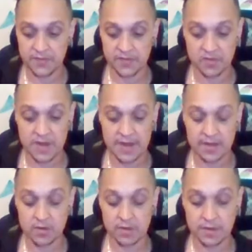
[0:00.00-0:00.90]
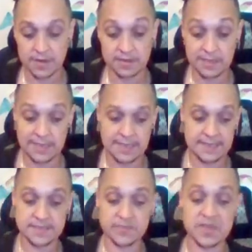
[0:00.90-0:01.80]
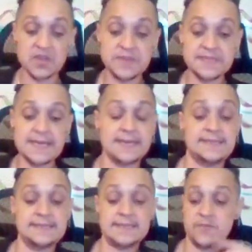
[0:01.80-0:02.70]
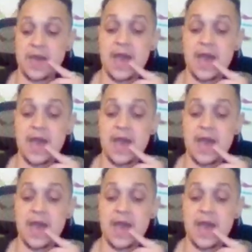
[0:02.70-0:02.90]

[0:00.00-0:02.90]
be feeling radical, and somebody could be taking a step